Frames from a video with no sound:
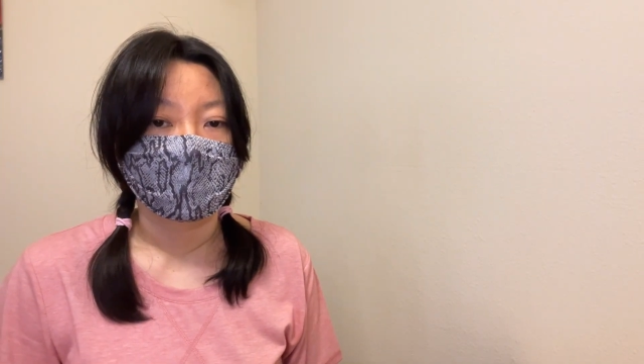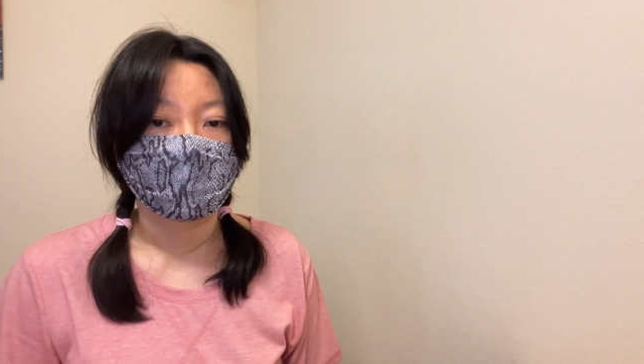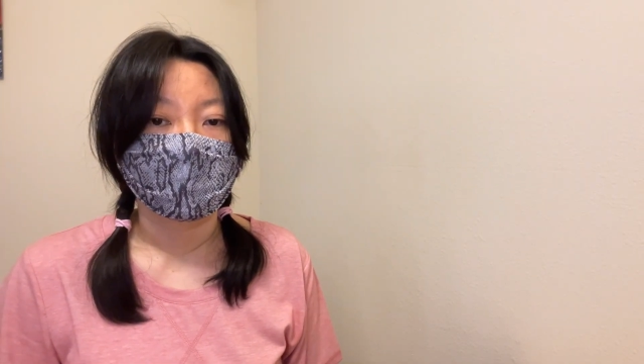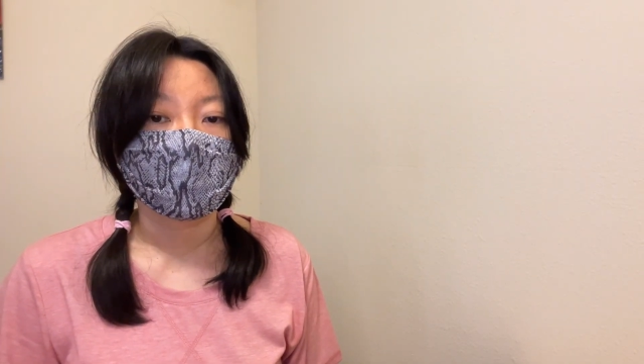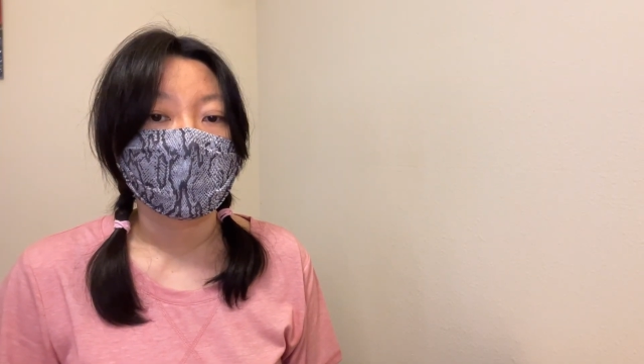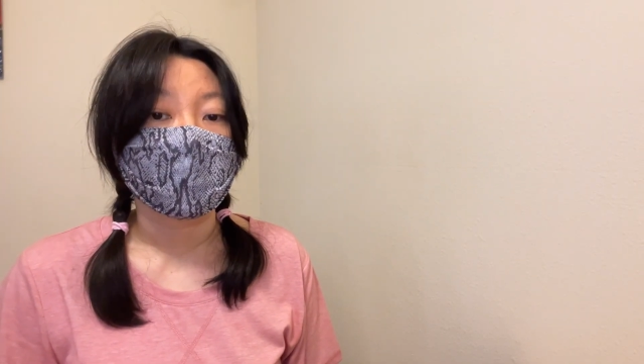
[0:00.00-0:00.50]

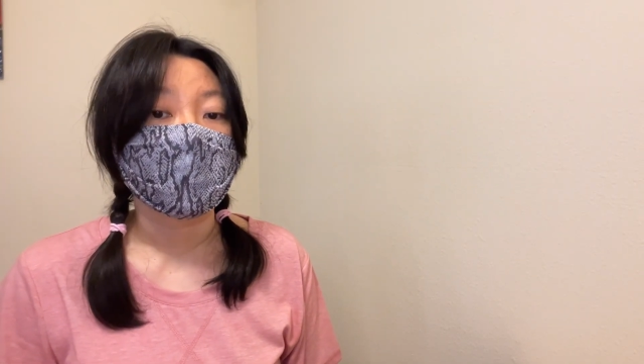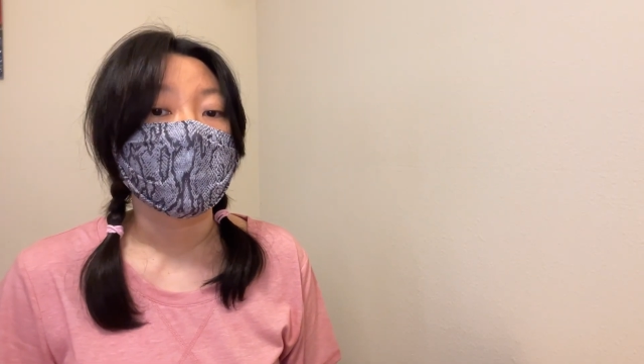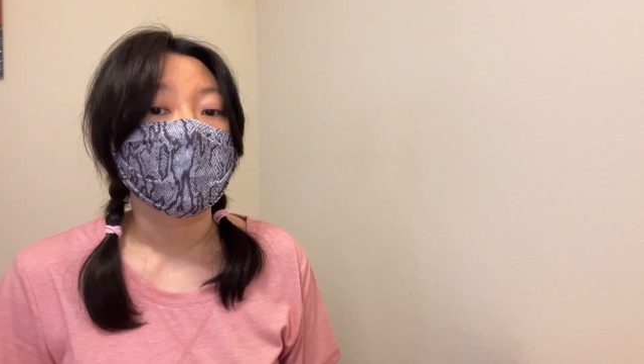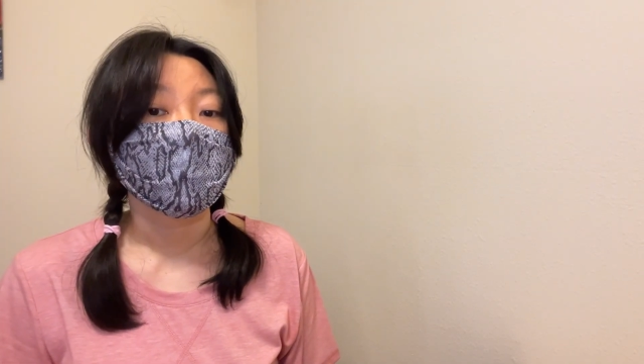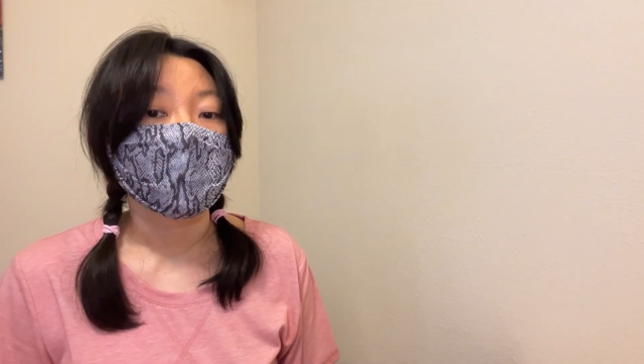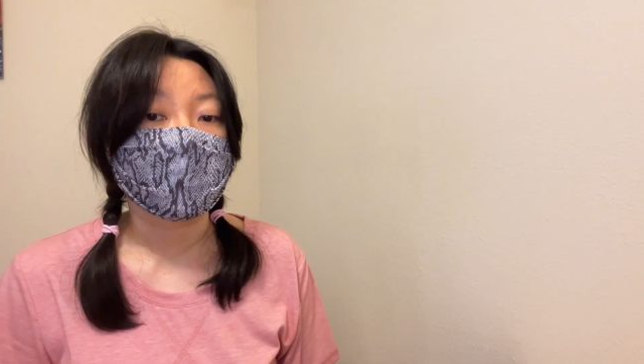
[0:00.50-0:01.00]
For charity
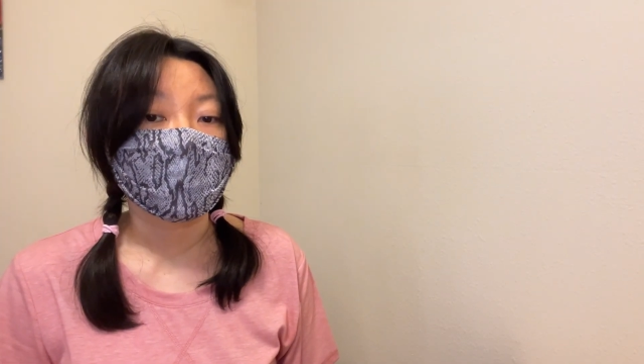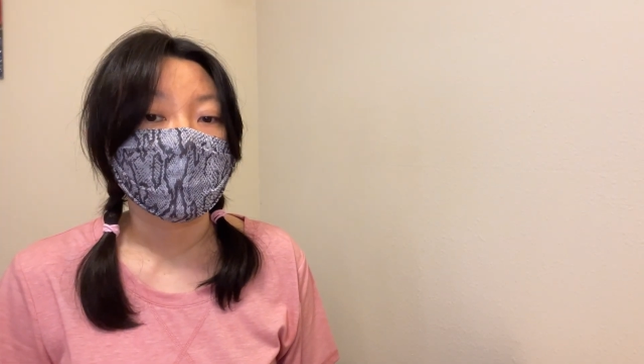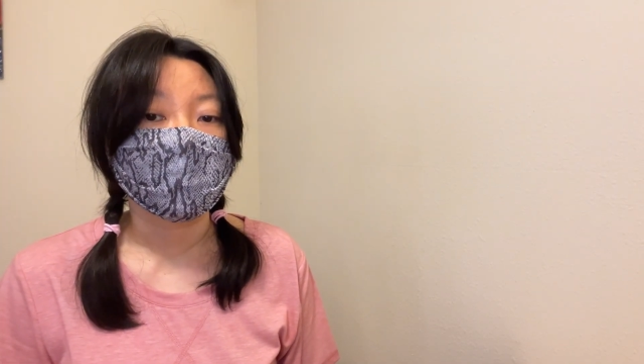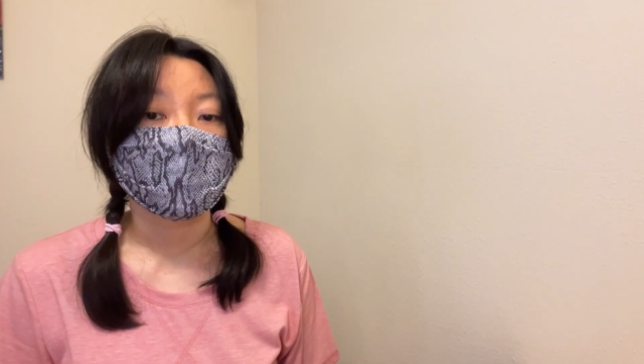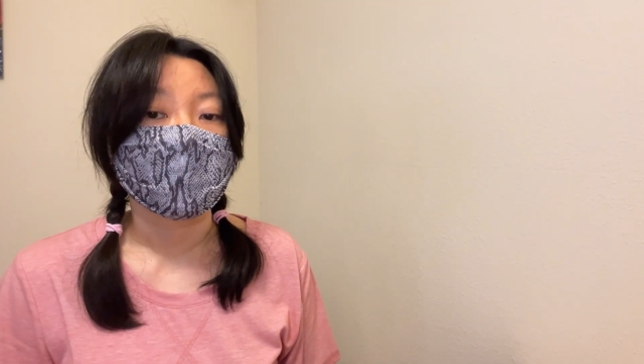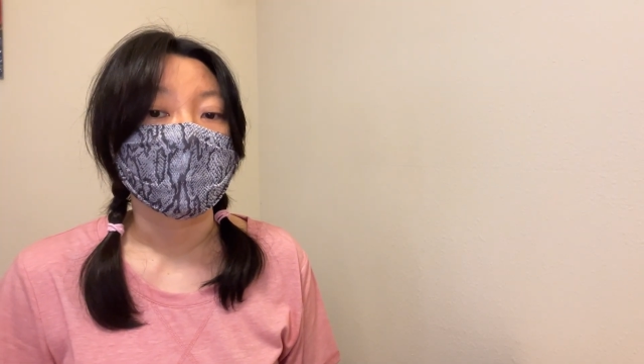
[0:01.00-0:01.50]

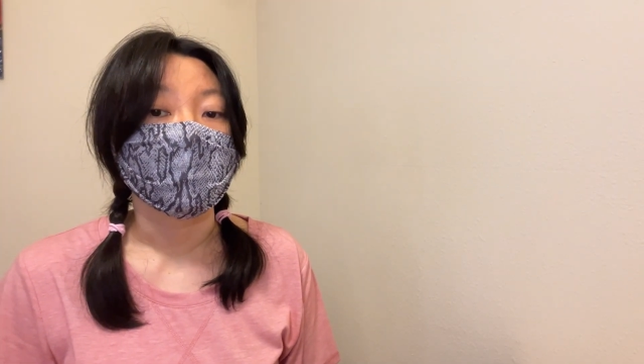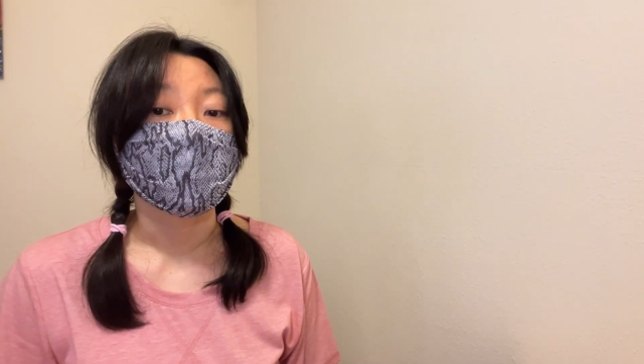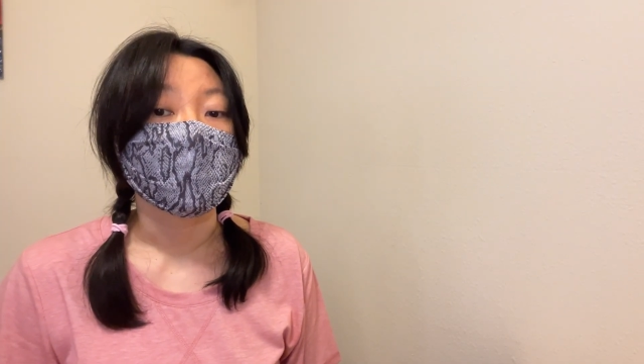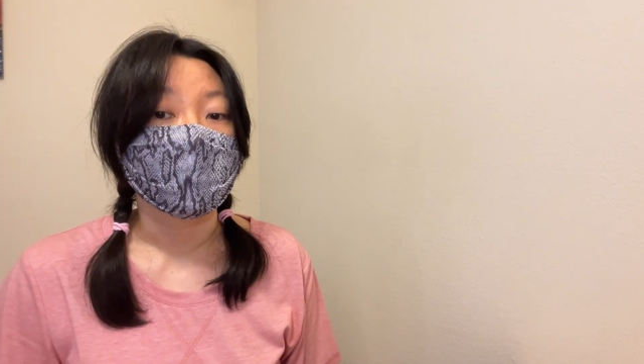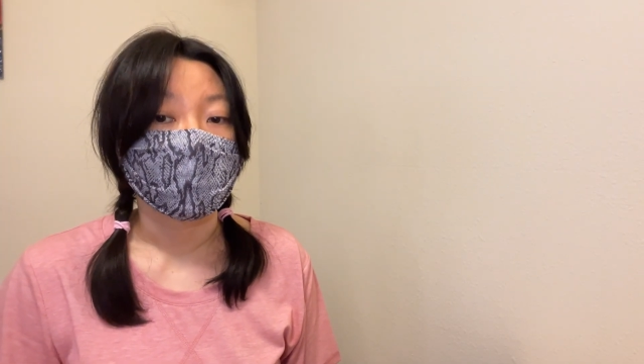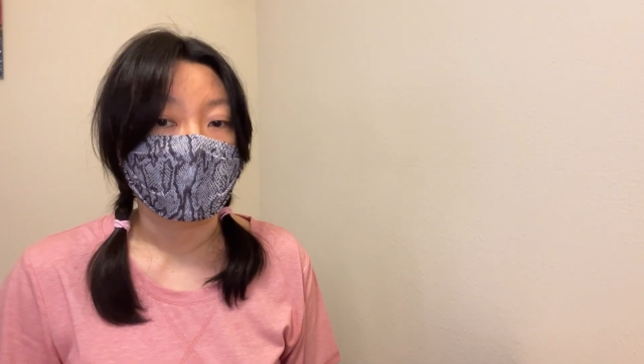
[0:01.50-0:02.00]
donations and
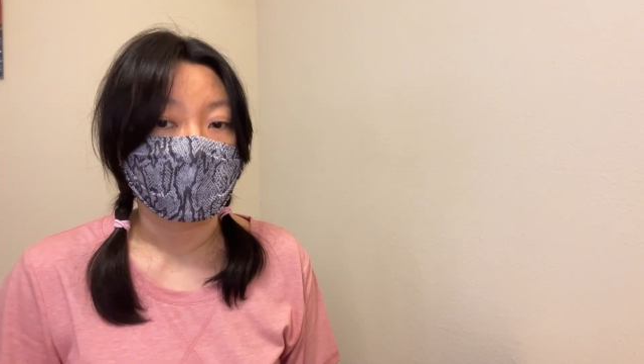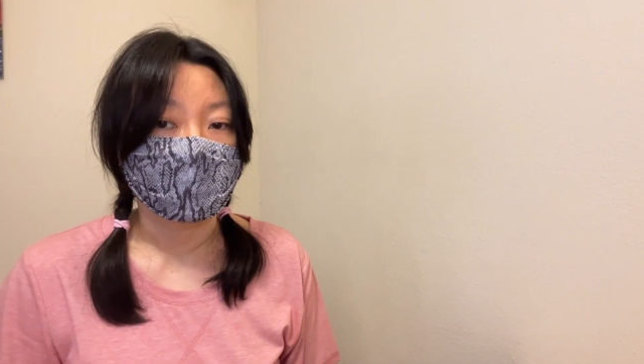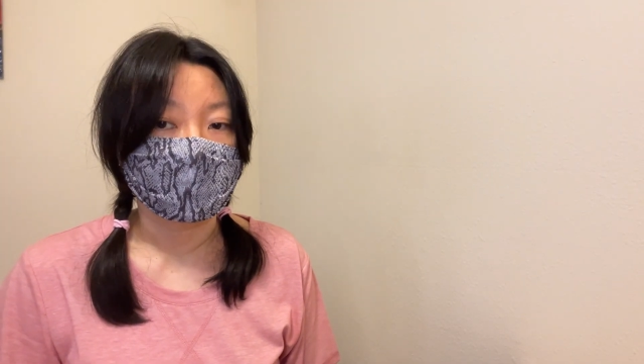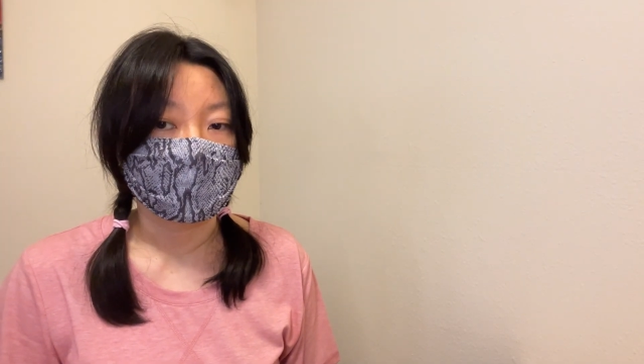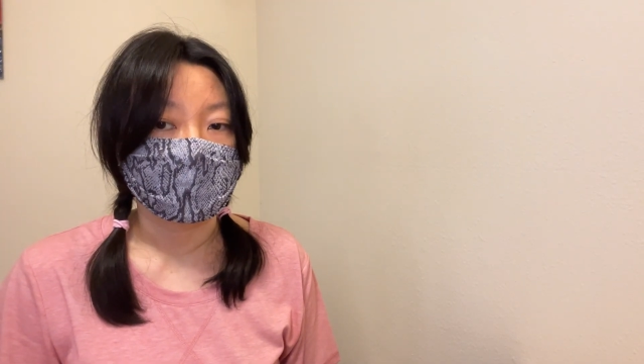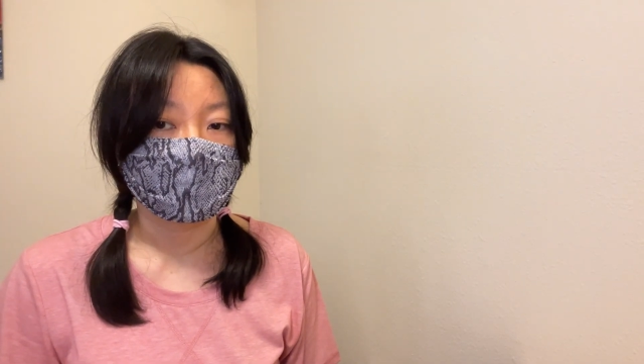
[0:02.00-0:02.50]

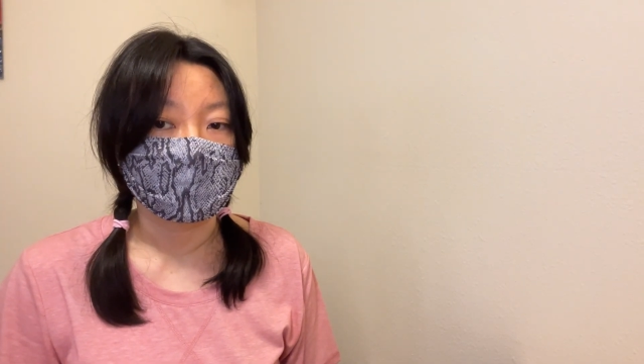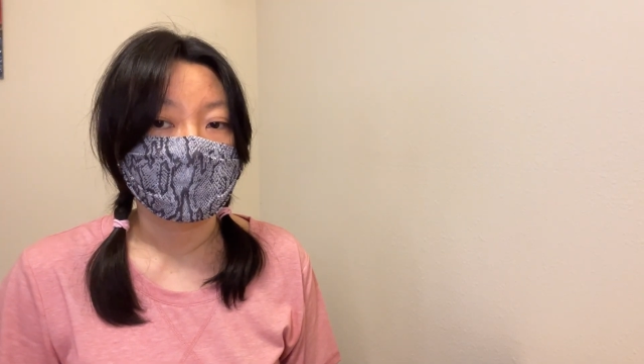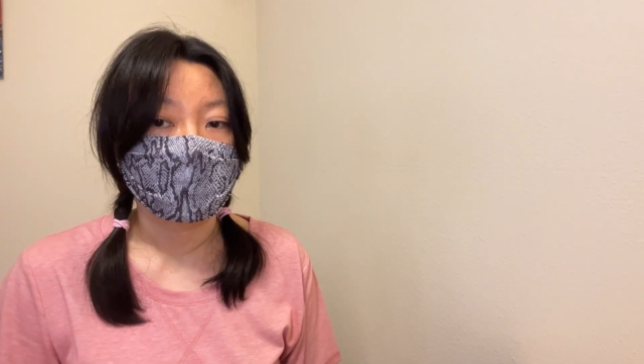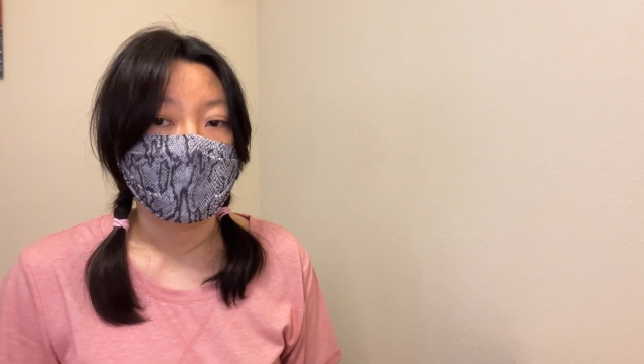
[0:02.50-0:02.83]
cryptocurrencies,